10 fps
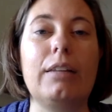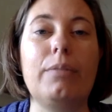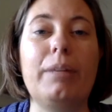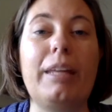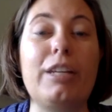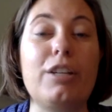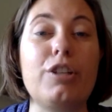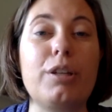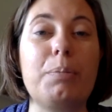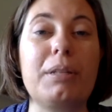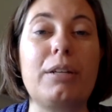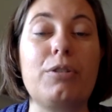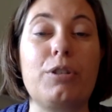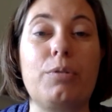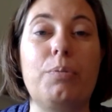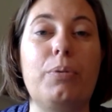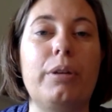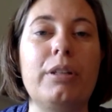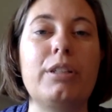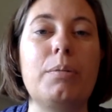relationships that are so
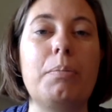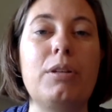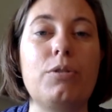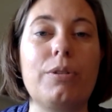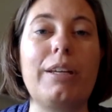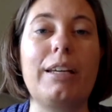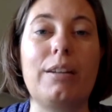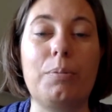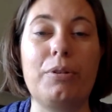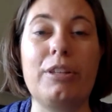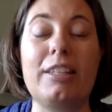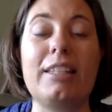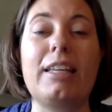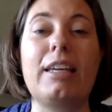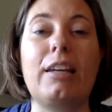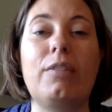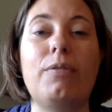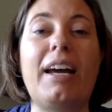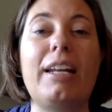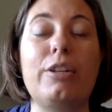important to mentoring and apprenticing and
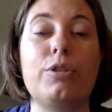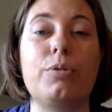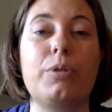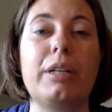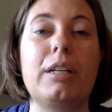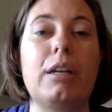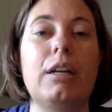inviting children,